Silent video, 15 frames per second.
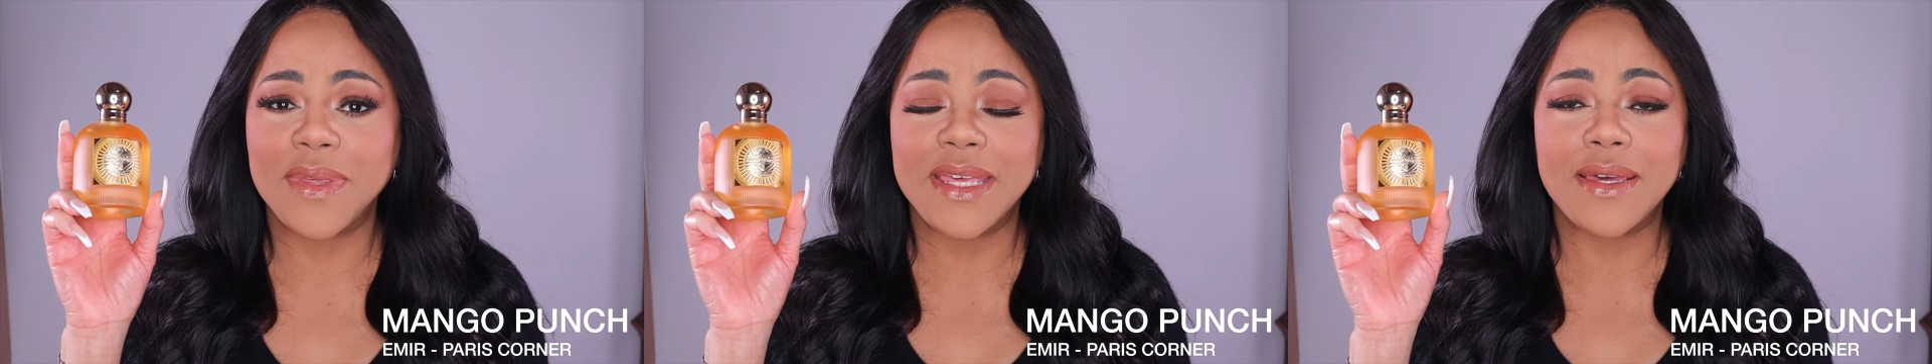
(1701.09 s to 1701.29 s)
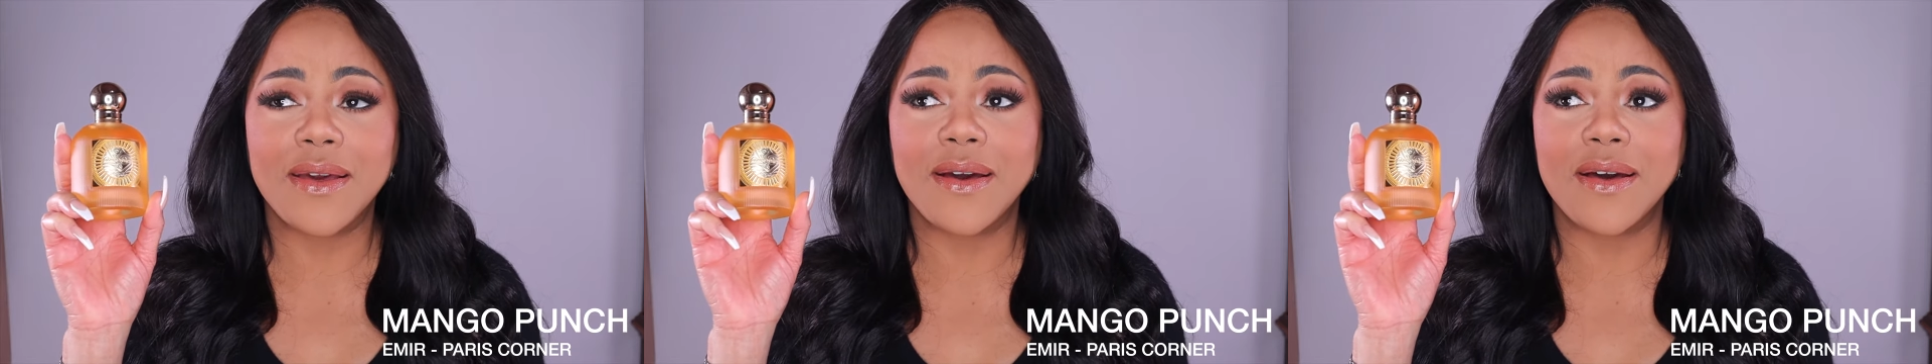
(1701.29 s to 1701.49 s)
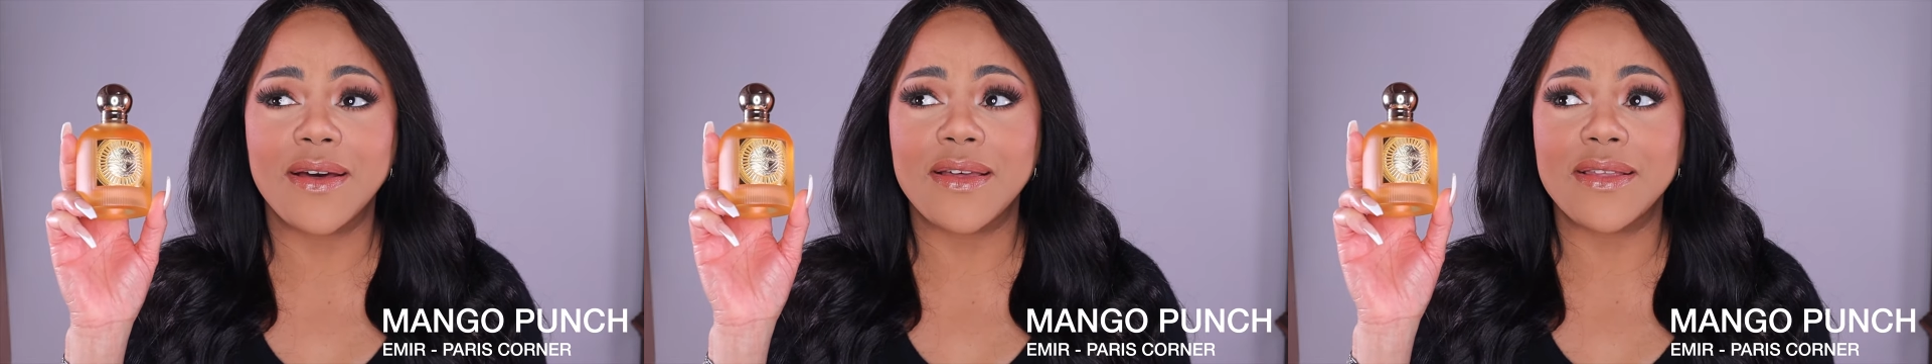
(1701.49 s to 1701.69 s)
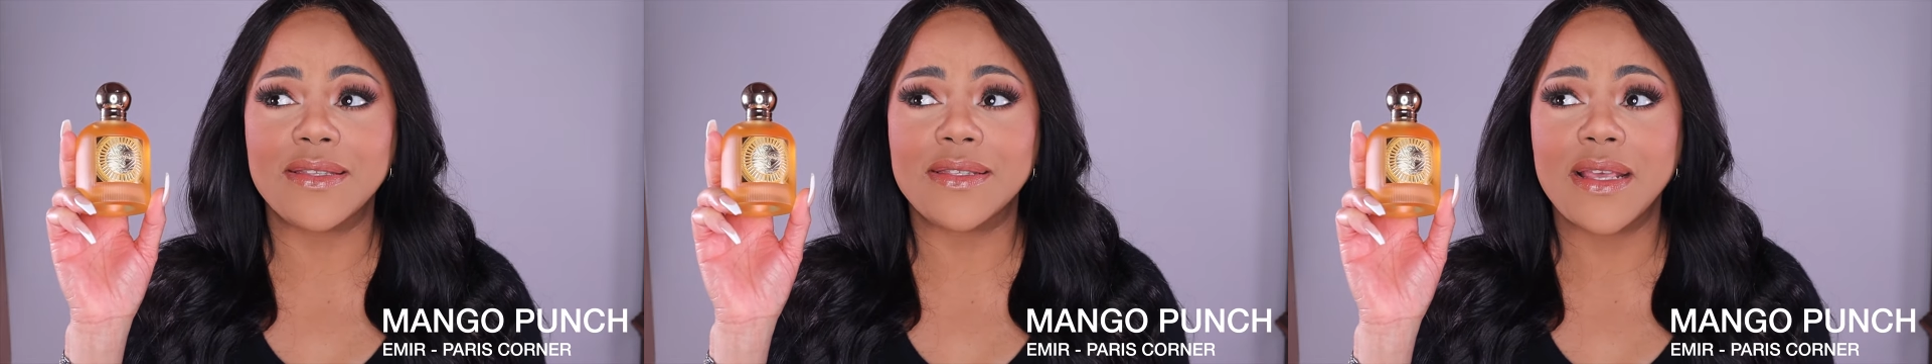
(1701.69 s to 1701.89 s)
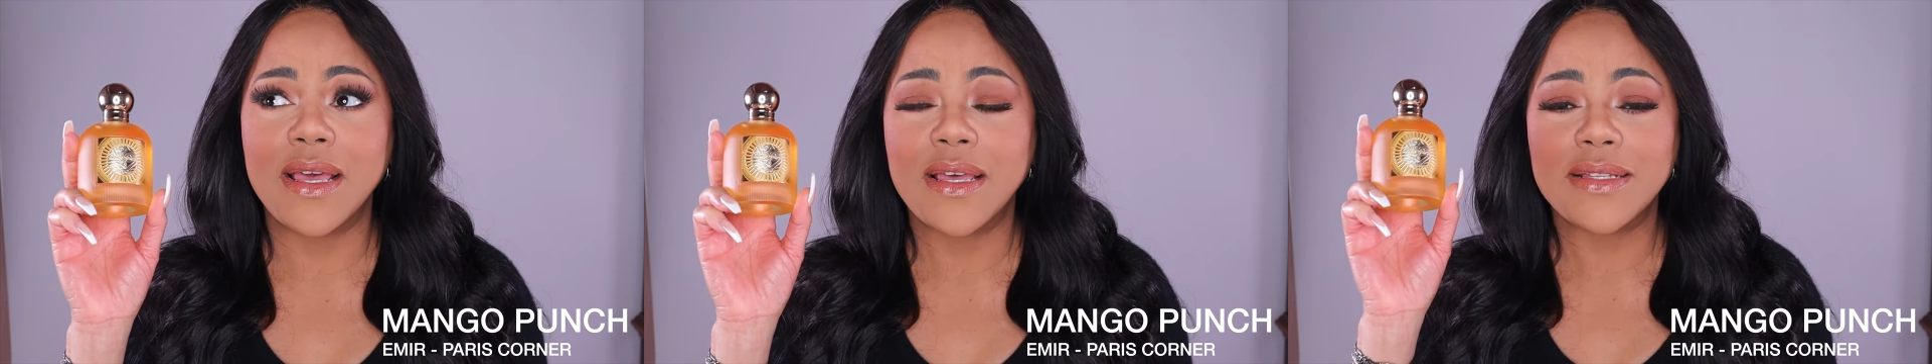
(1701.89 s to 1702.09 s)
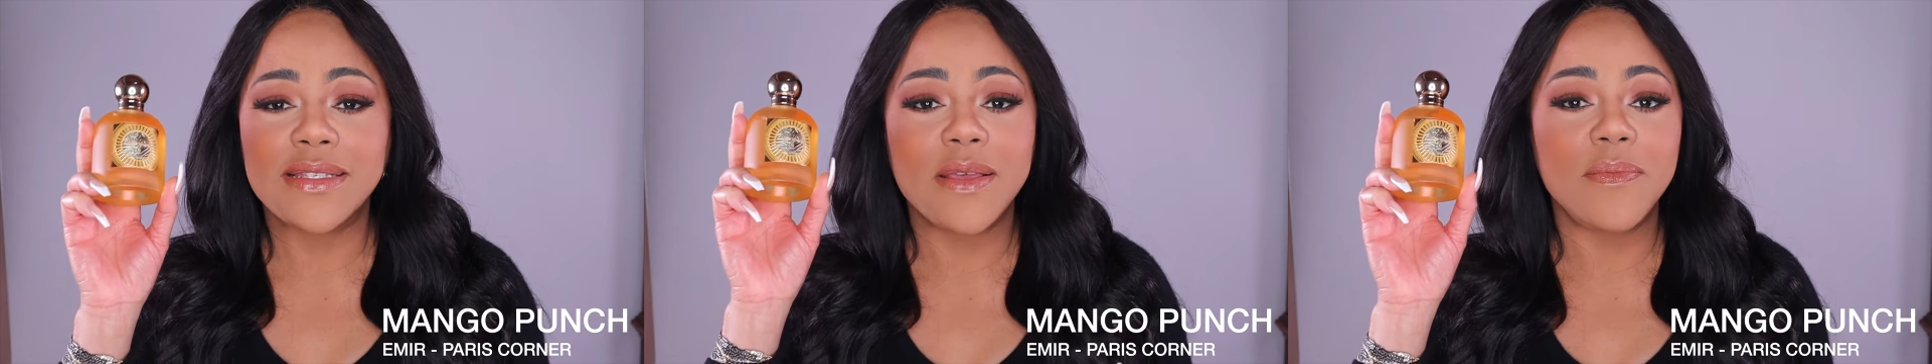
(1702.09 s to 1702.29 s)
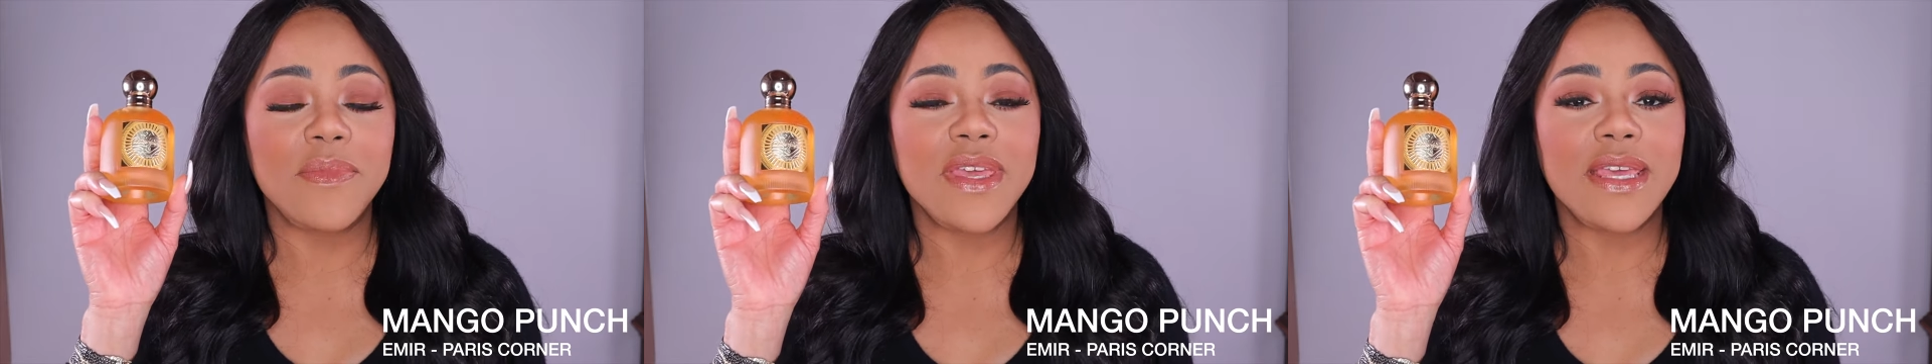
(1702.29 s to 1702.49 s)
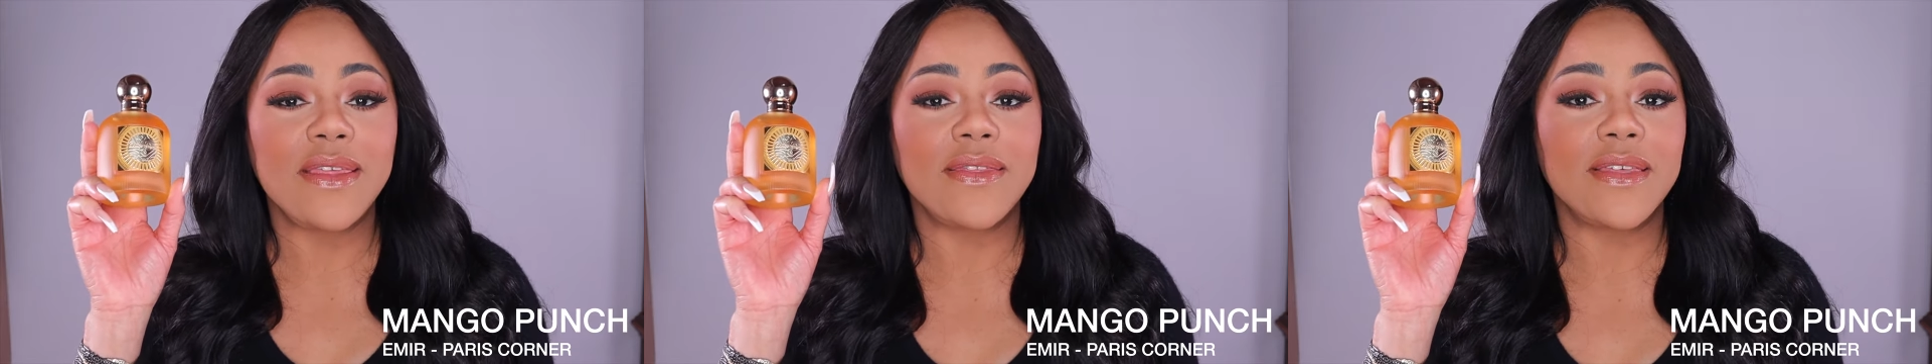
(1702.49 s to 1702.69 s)
because to
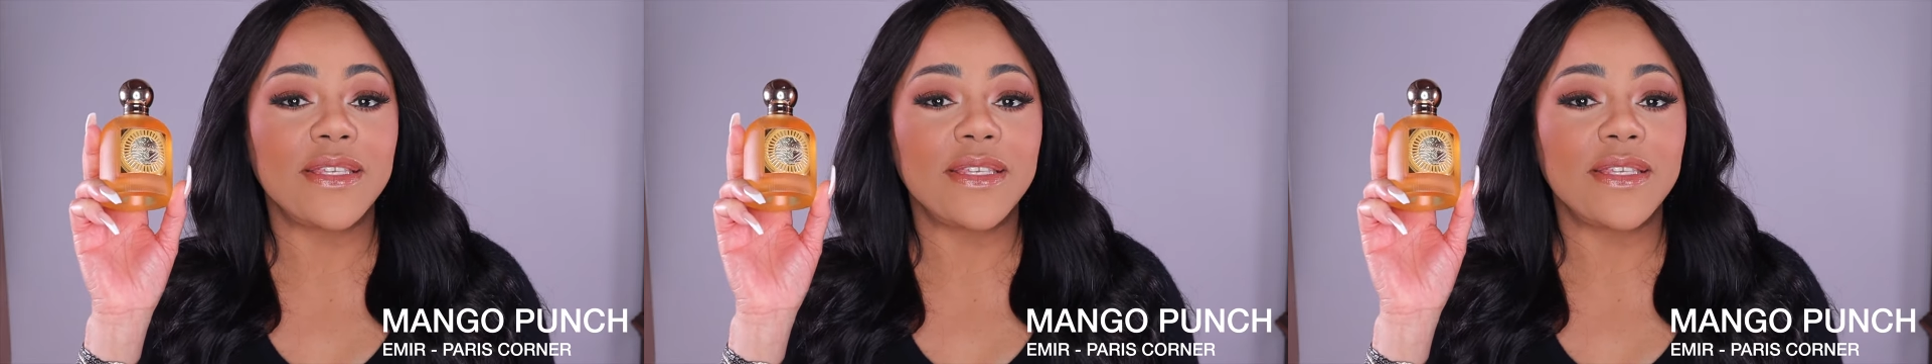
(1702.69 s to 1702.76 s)
me,